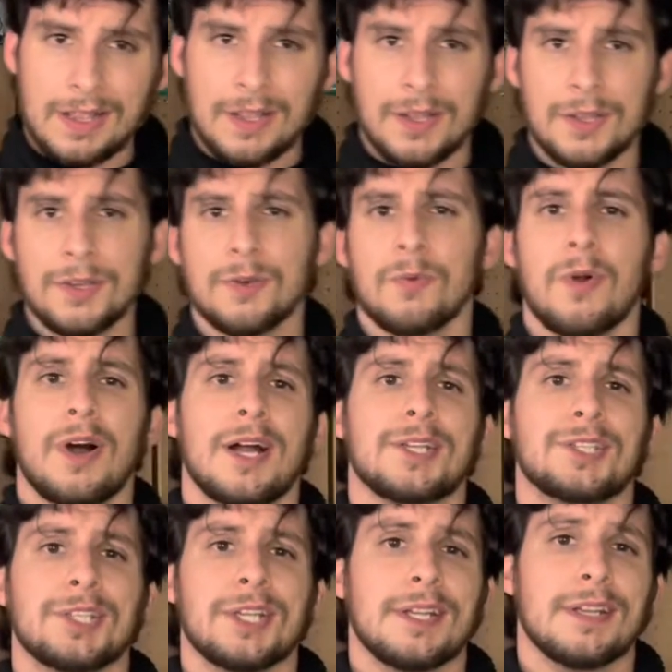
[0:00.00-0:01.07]
You're
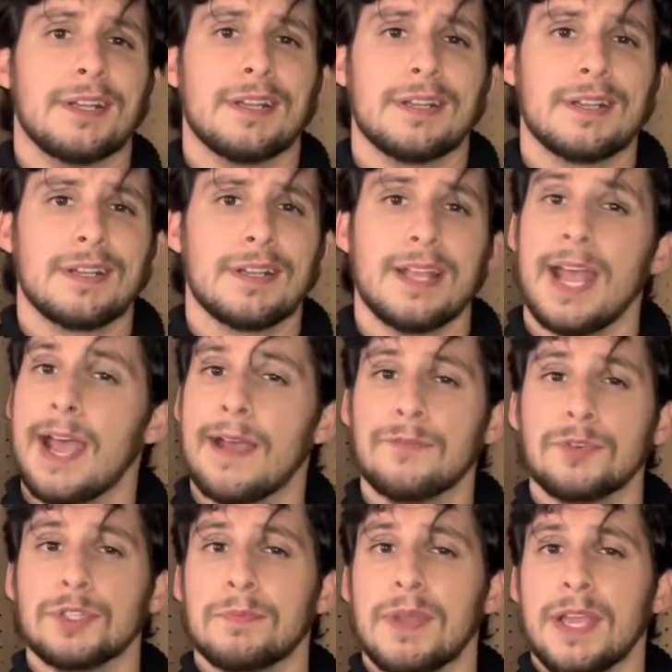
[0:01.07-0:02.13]
watching
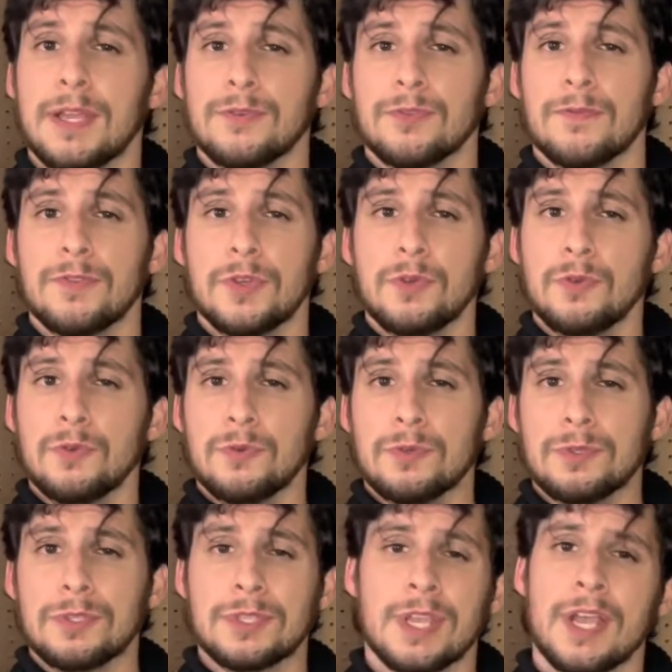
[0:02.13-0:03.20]
Average Man
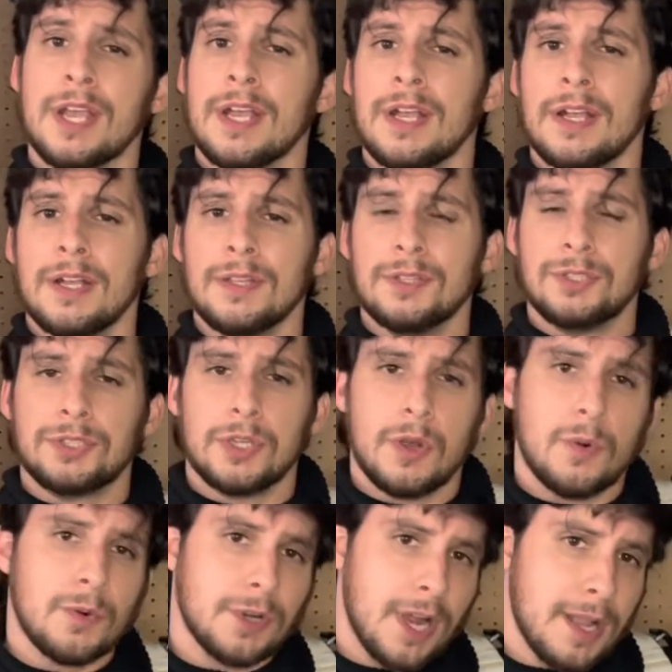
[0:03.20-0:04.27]
Reviews, the show
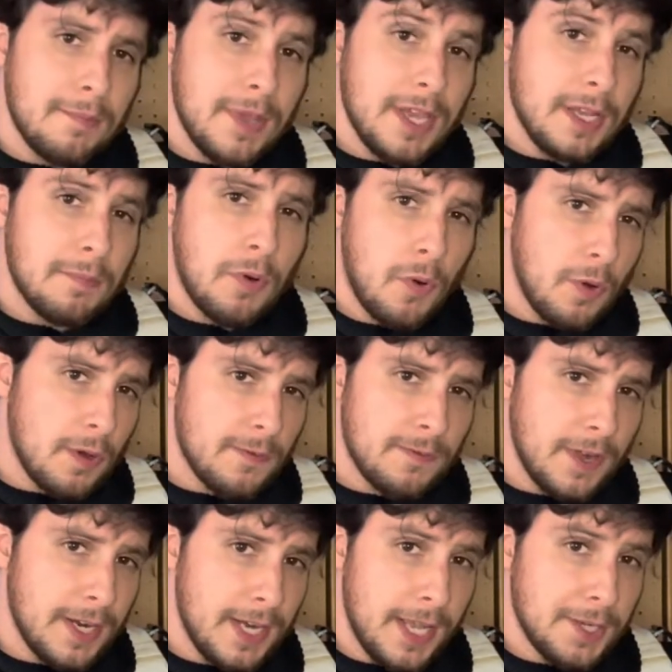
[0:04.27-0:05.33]
where I make poor
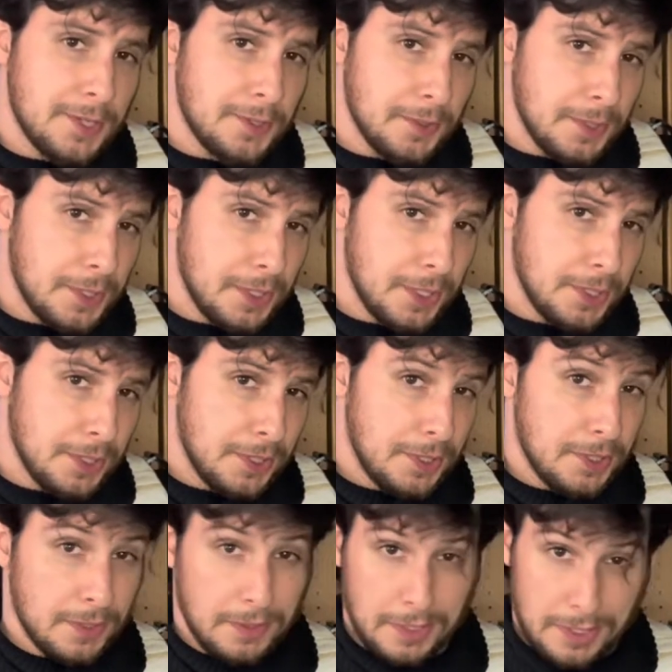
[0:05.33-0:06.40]
financial decisions
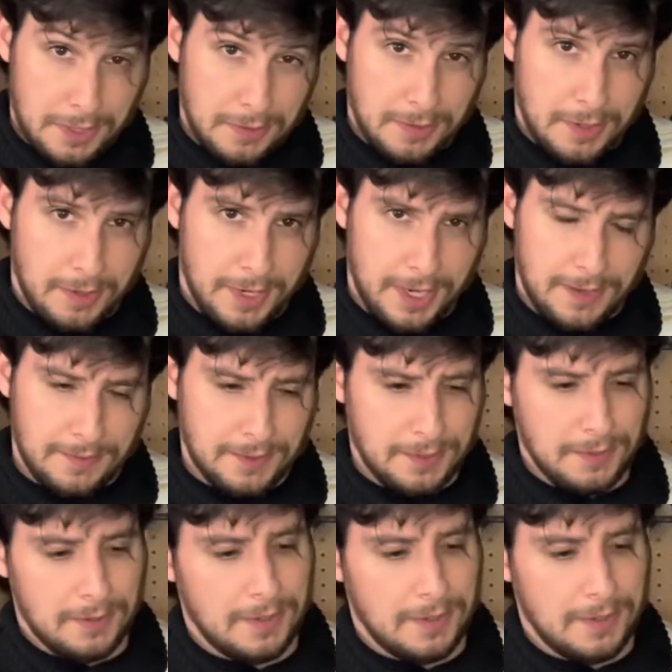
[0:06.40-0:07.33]
so that you don't have to.